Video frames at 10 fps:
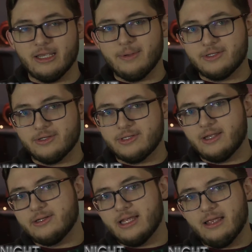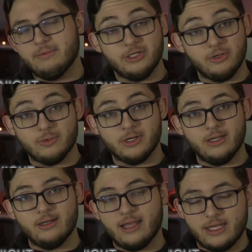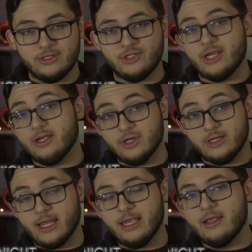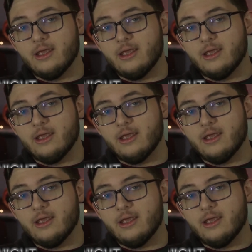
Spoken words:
Eastern Standard Time until we're done at Jake Goodnight.